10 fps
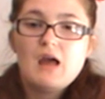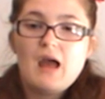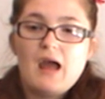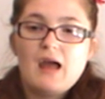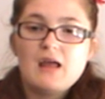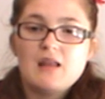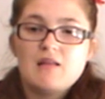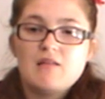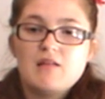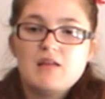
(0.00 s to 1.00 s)

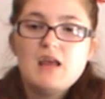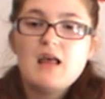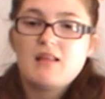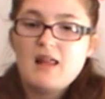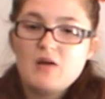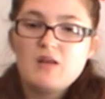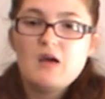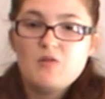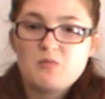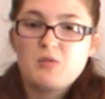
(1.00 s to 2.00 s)
And yes,
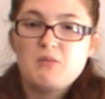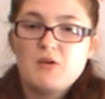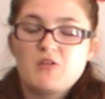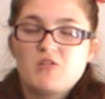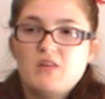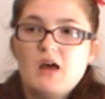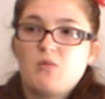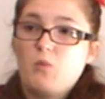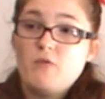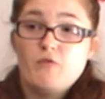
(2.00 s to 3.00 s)
that was pretty much,
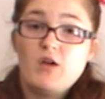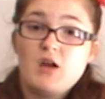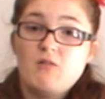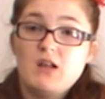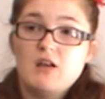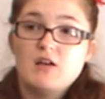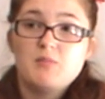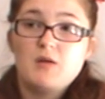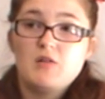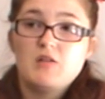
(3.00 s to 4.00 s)
that's one thing I really liked
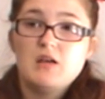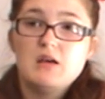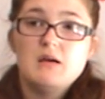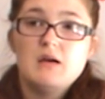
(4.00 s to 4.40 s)
about it.